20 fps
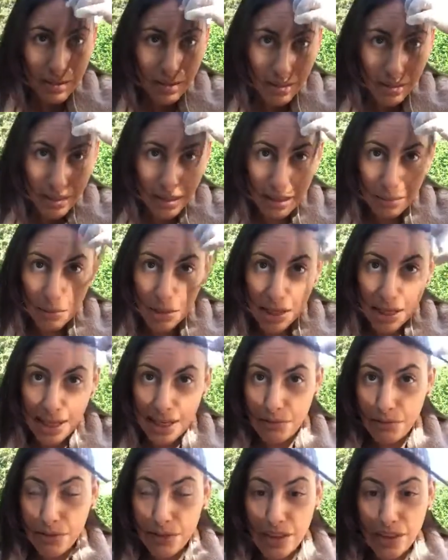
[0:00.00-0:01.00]
Okay, I'm going to
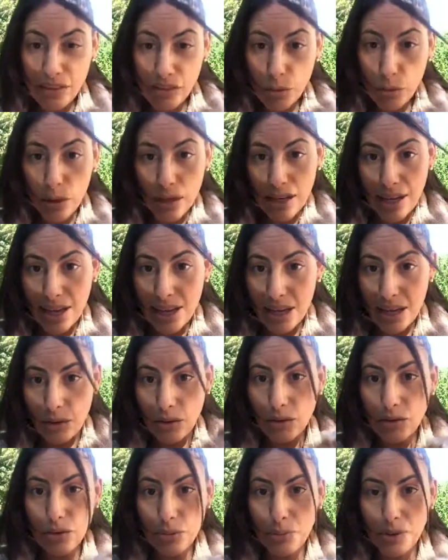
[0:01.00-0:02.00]
leave this one
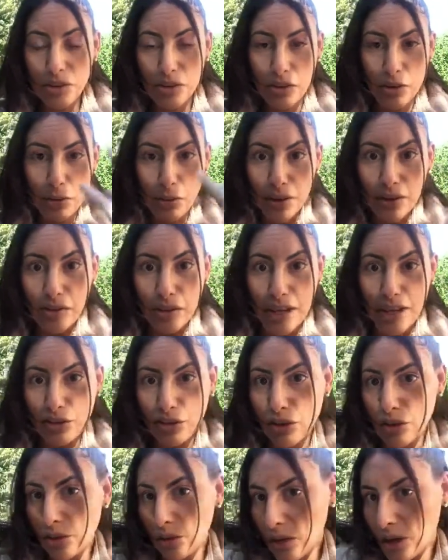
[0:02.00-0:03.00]
out because I don't want it to get
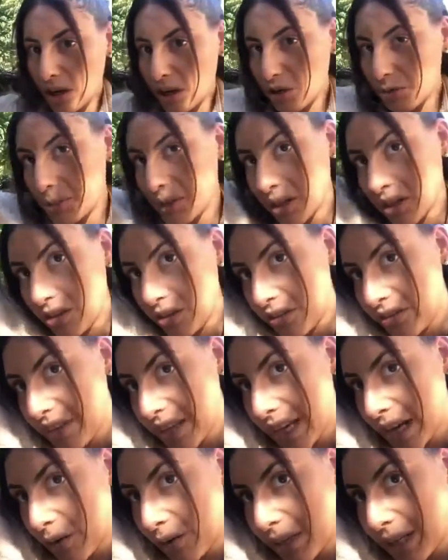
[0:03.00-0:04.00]
too harsh, but can you see
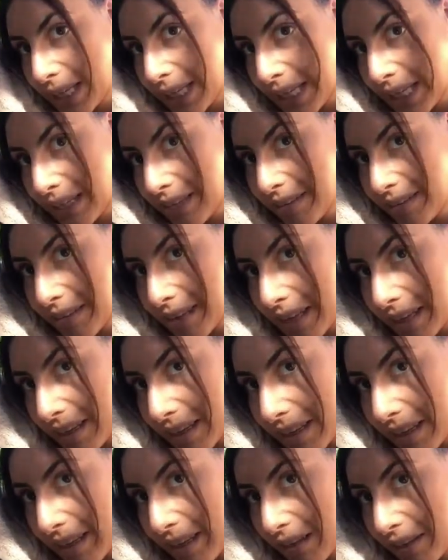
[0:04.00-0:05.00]
how neat it
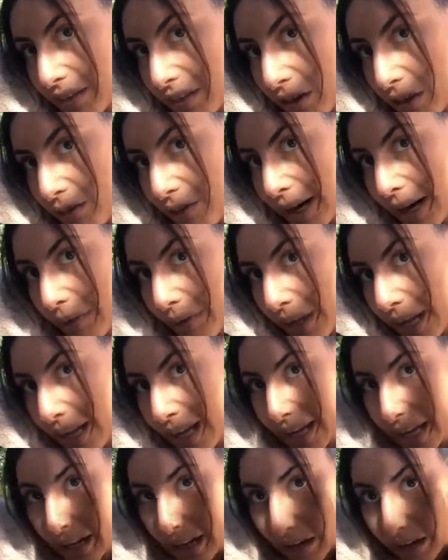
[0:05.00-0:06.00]
is around the
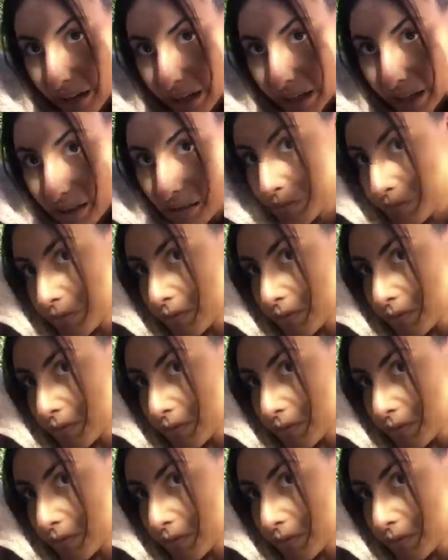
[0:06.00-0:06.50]
hairline?